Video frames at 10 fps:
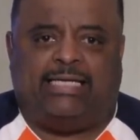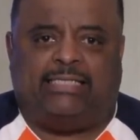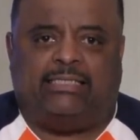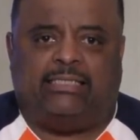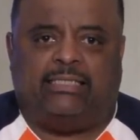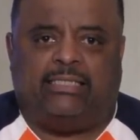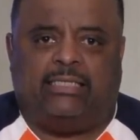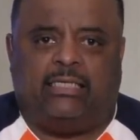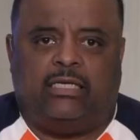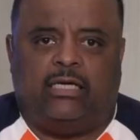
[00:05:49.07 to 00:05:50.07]
it.
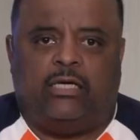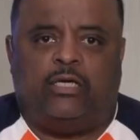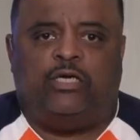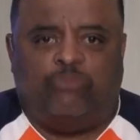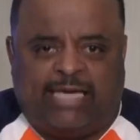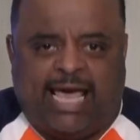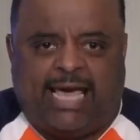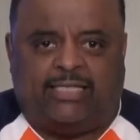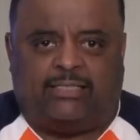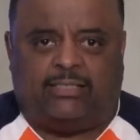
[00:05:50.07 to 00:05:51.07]
You
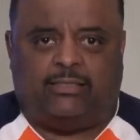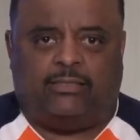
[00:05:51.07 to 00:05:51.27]
can't.